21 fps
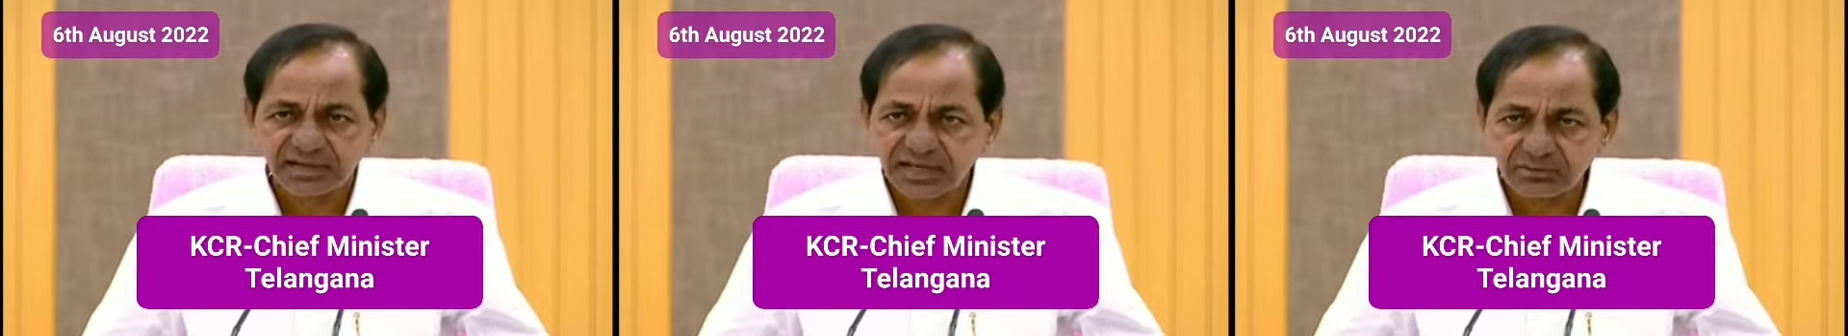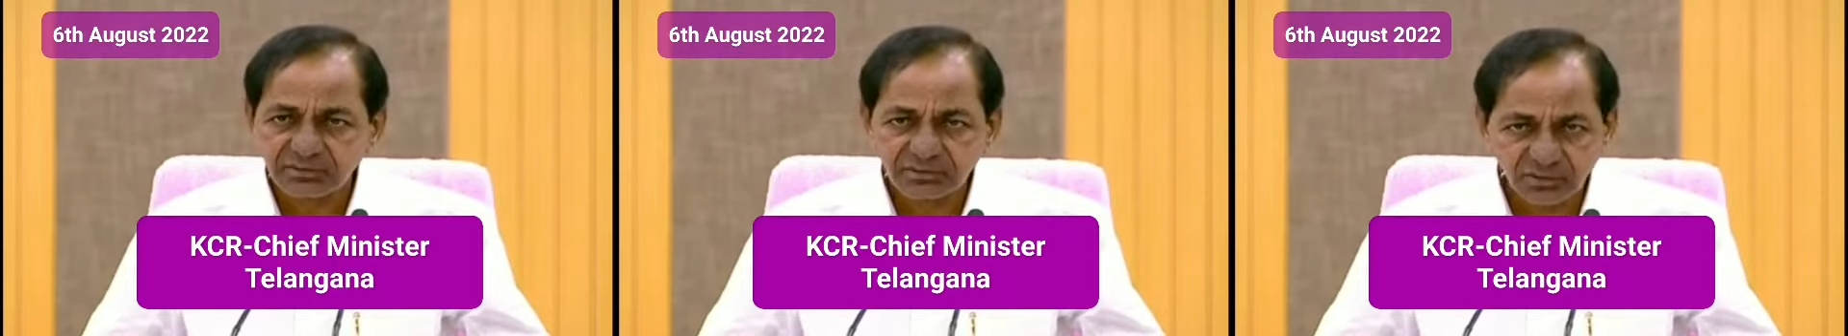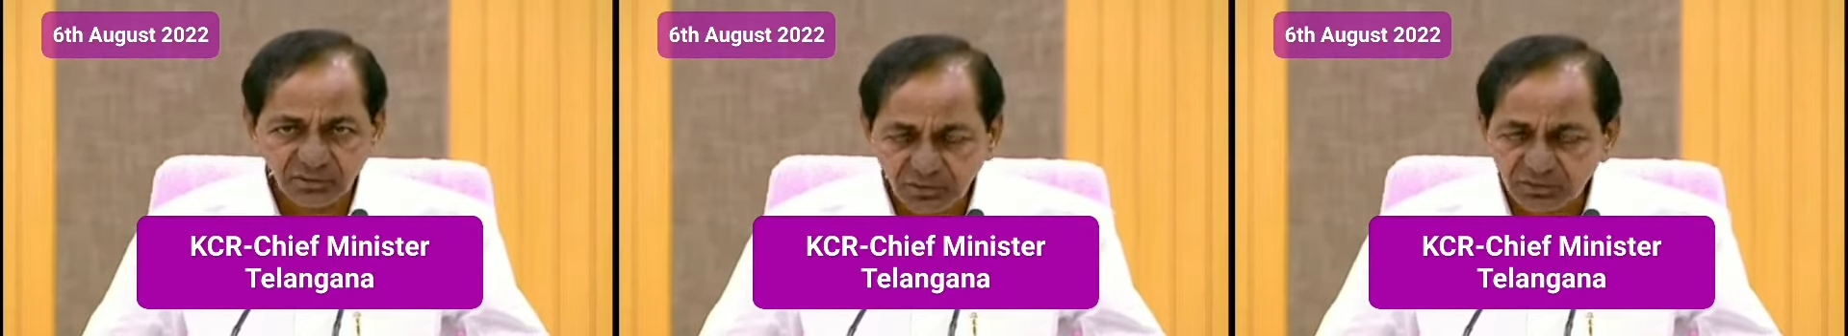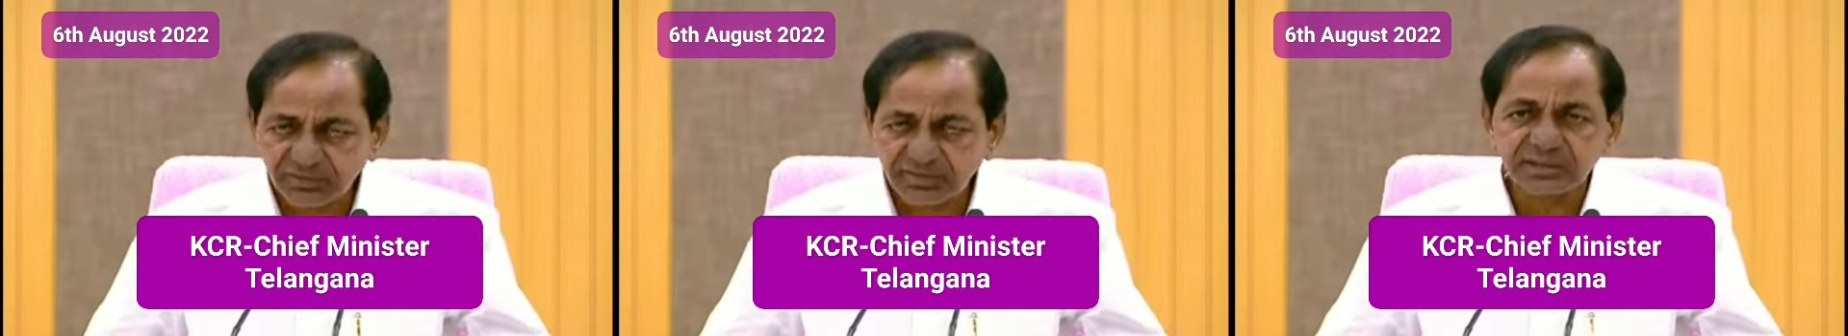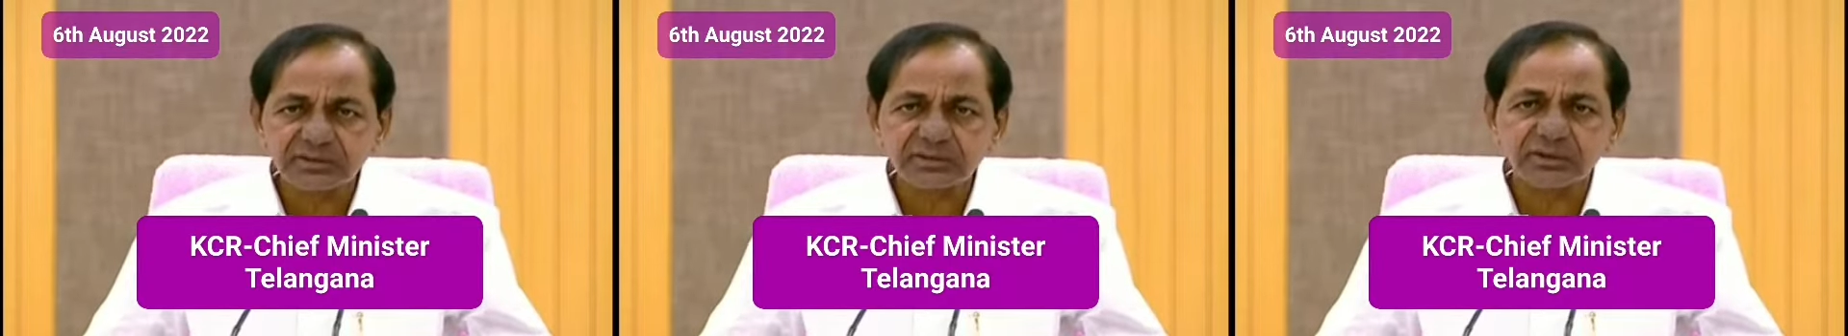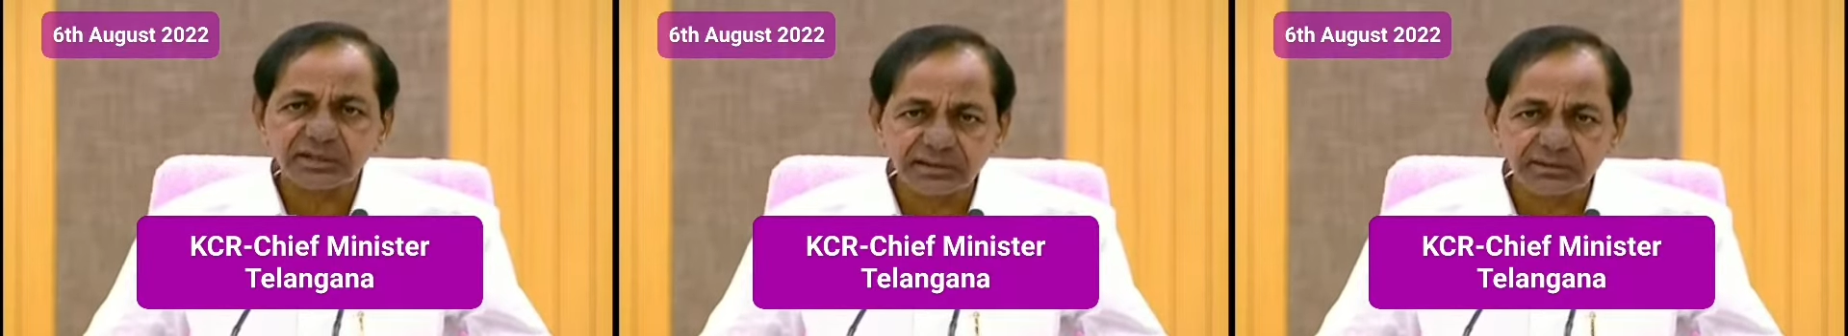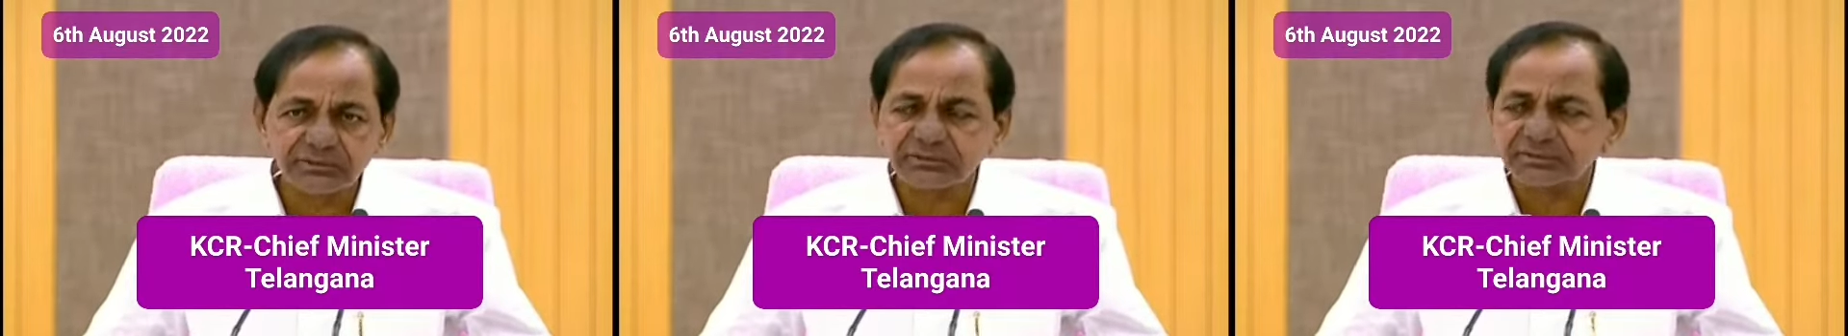have no way to
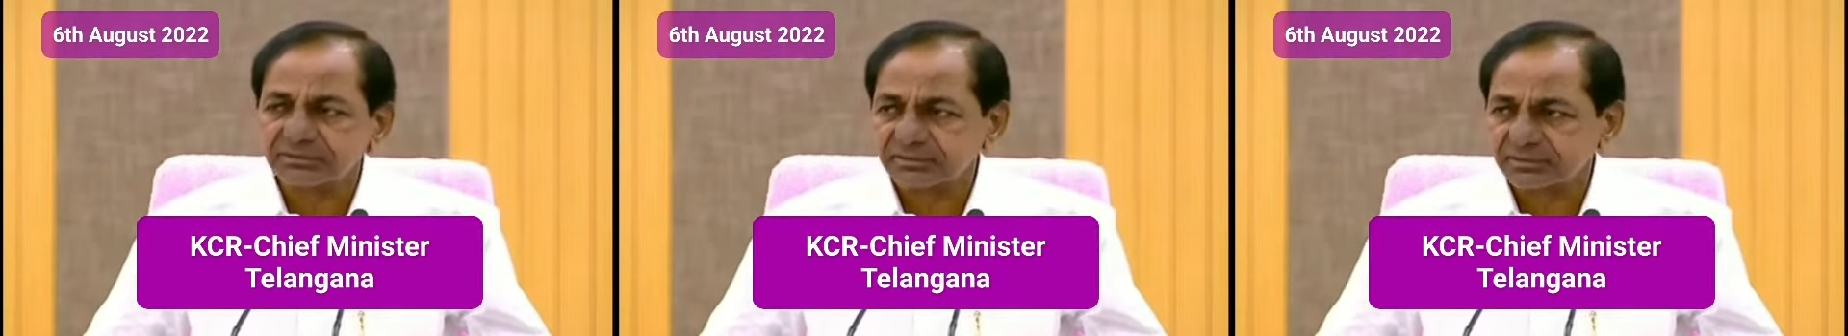live.